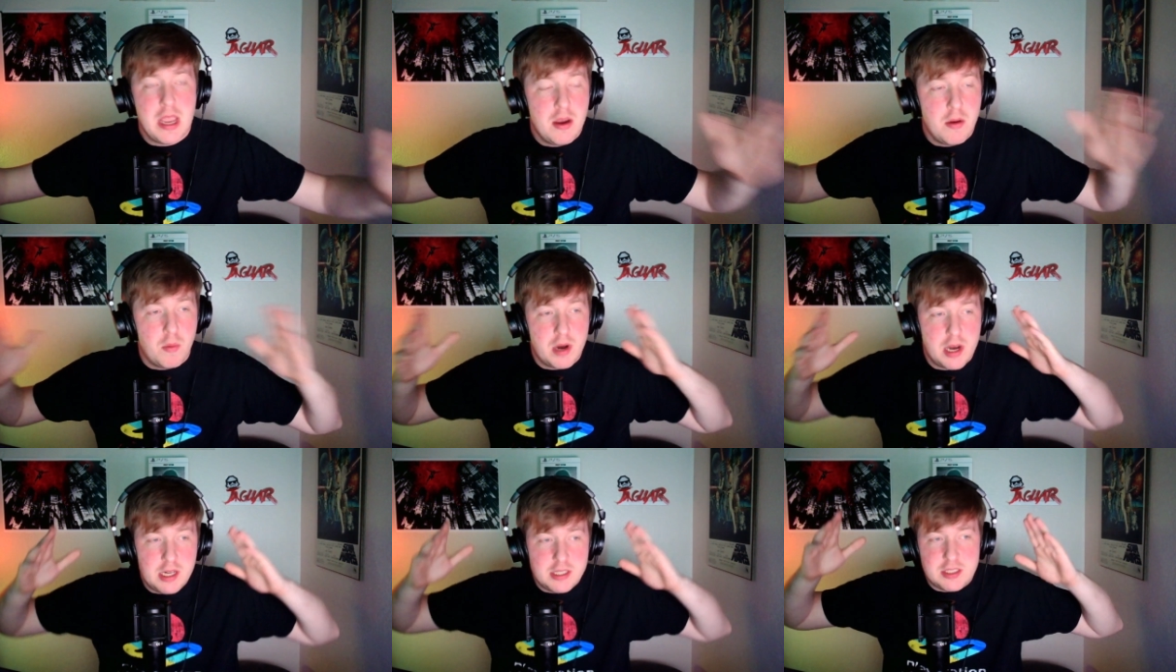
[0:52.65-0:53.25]
We're
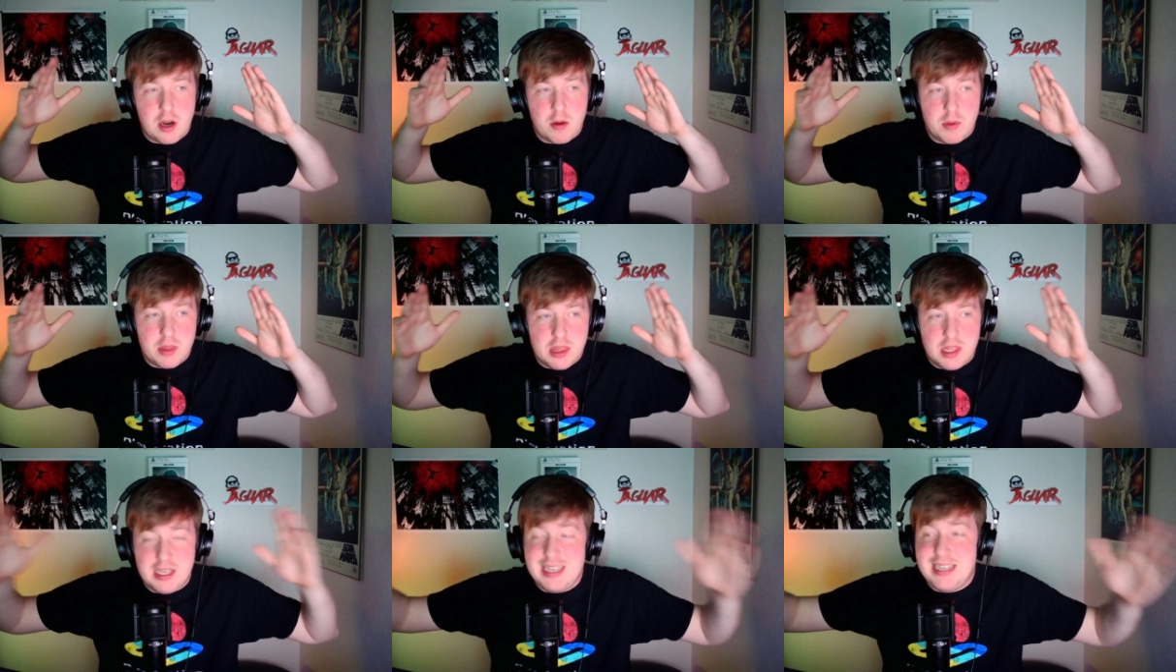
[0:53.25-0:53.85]
going to start with
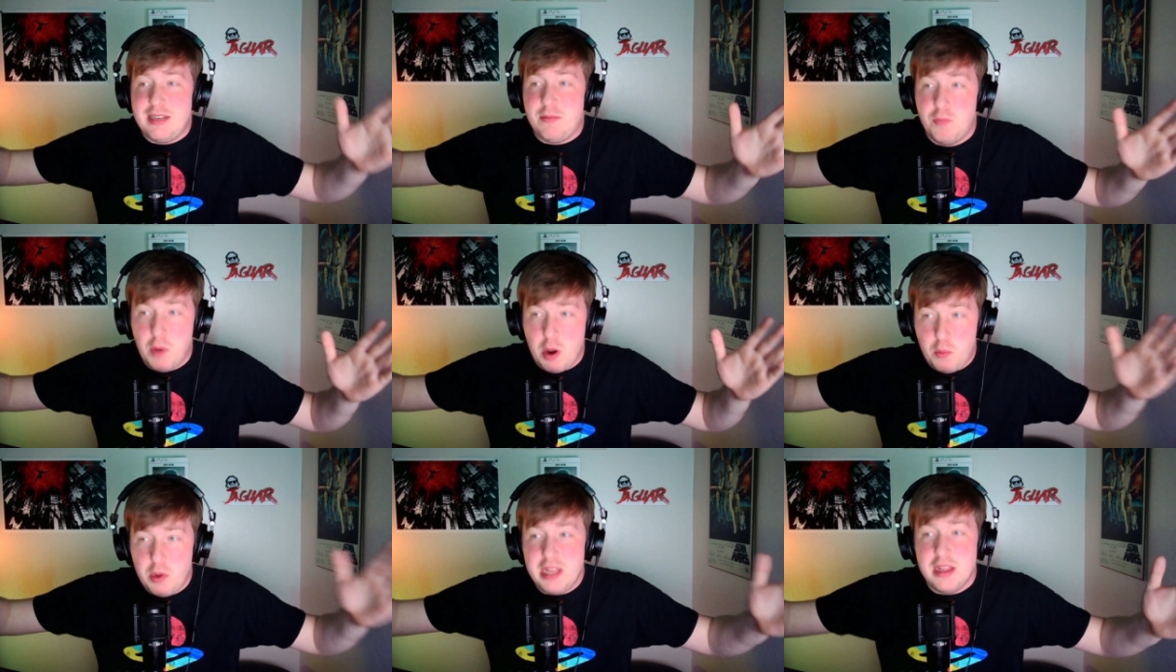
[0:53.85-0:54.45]
the
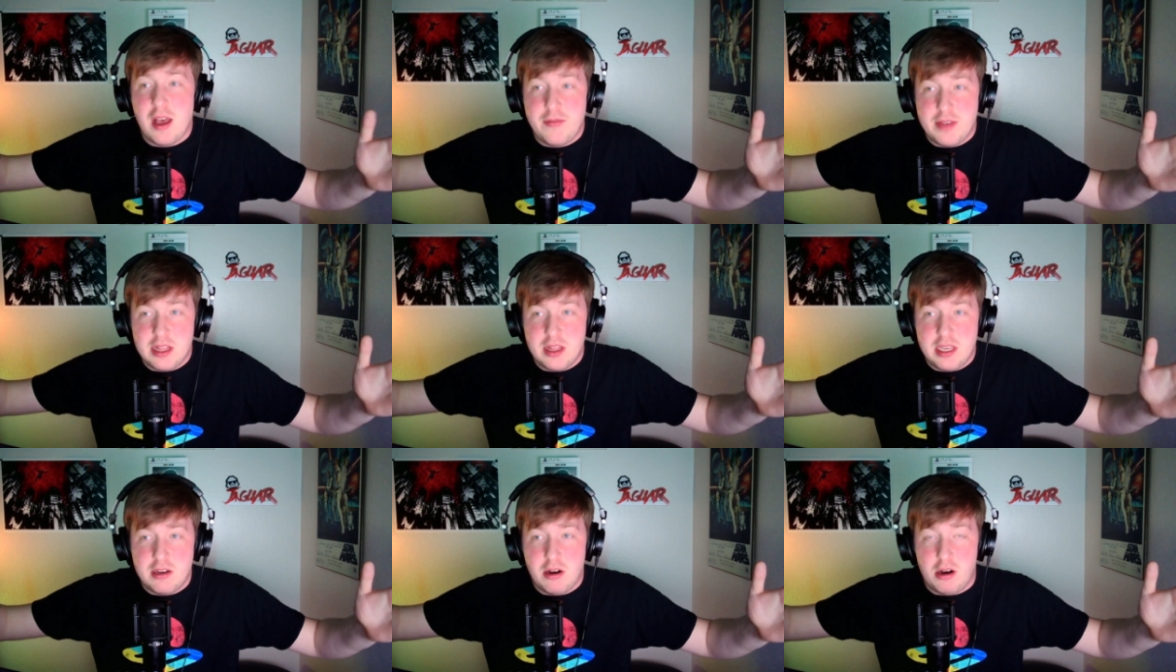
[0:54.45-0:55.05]
what we
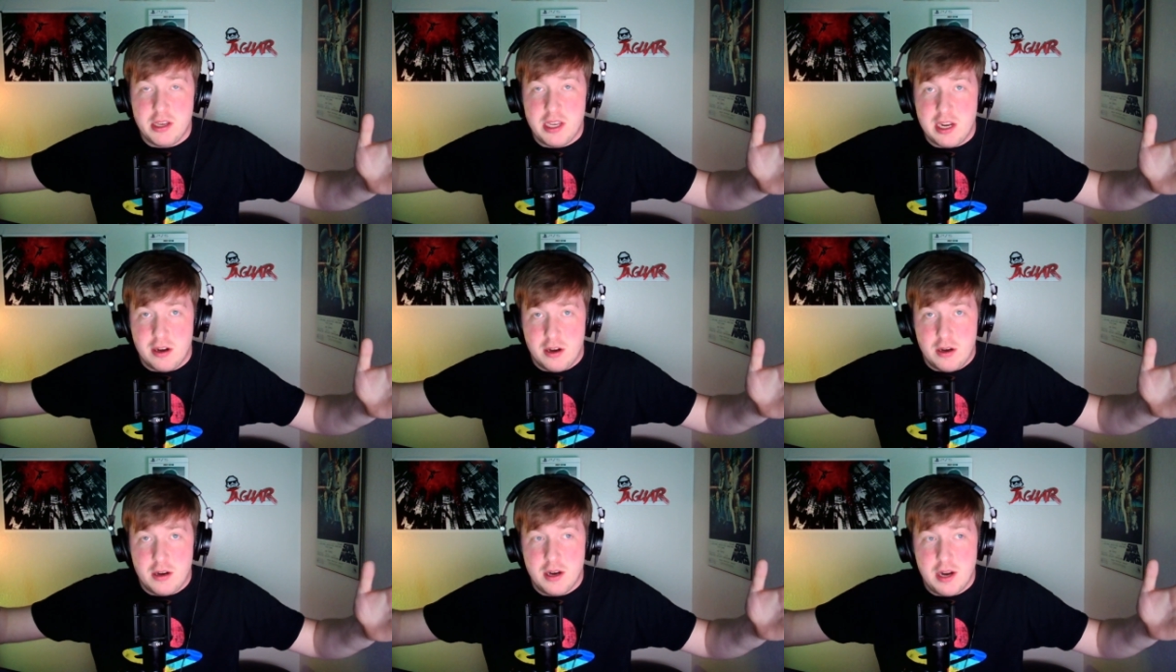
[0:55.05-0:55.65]
lovingly call
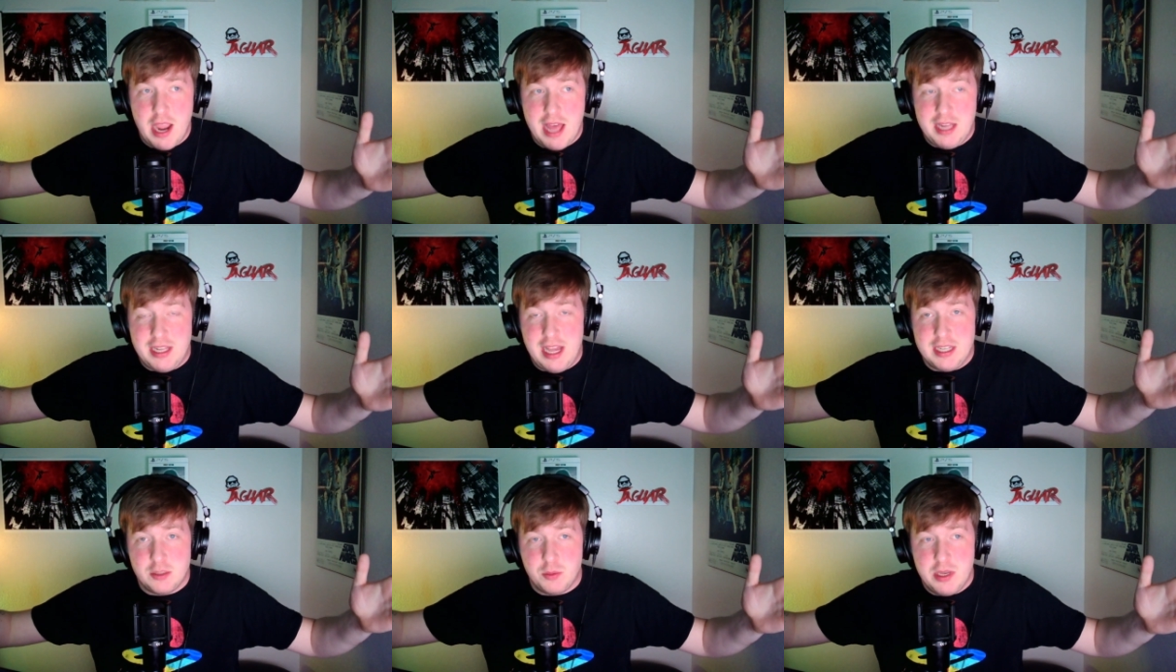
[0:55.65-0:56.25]
here at
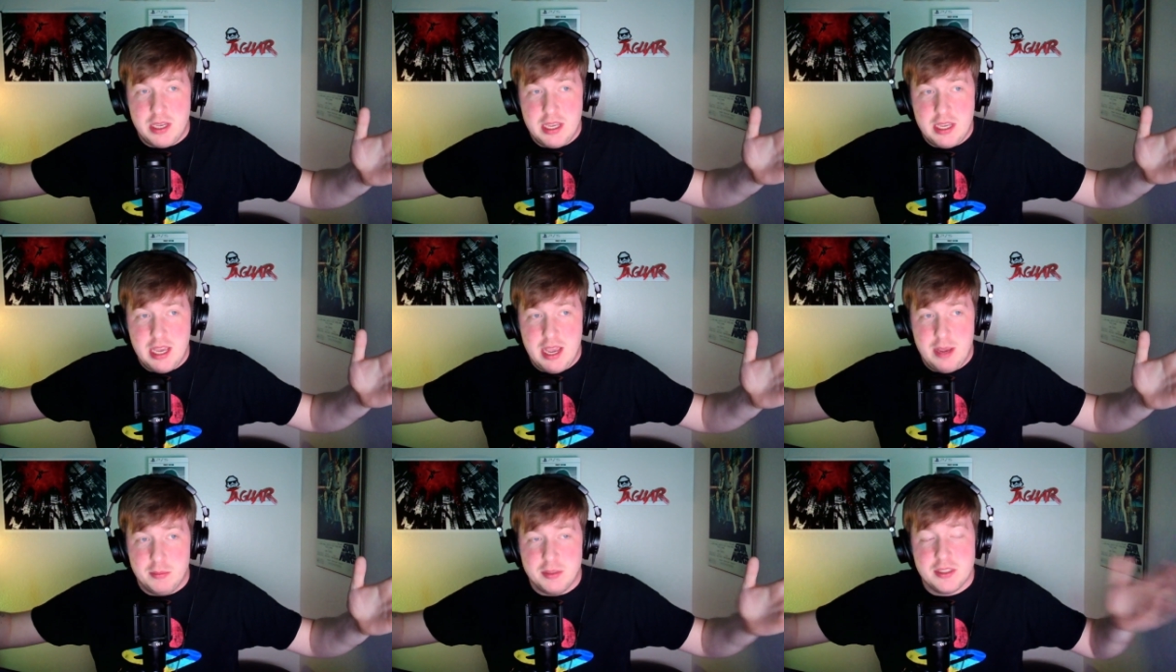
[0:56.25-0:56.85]
Last Week in
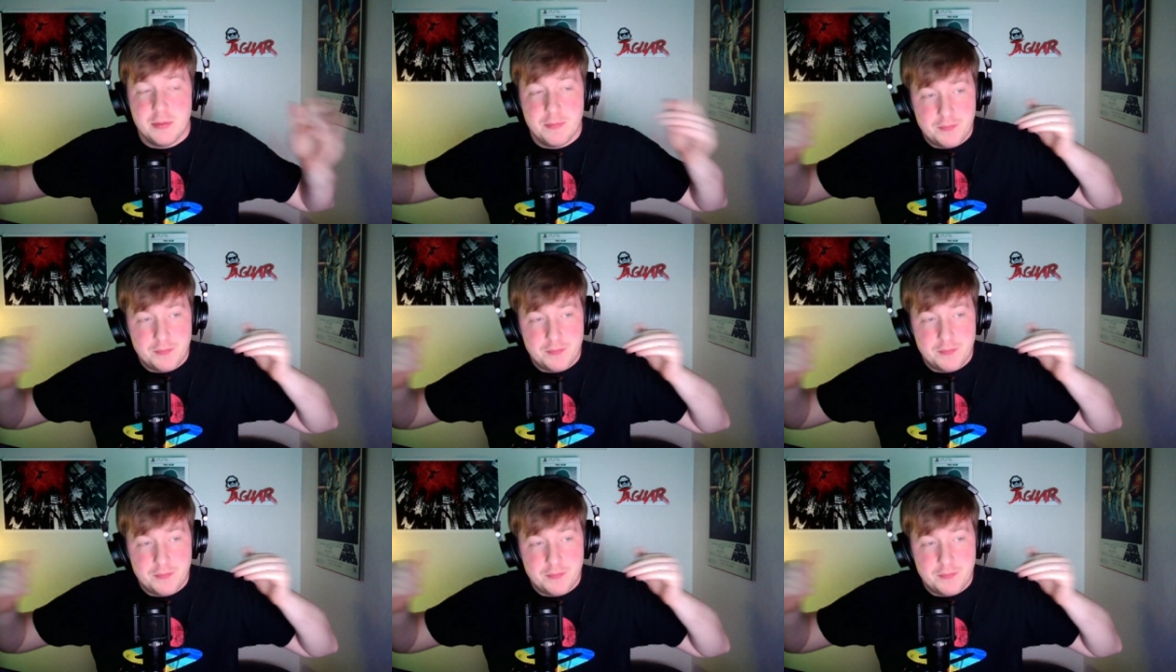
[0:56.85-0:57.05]
Games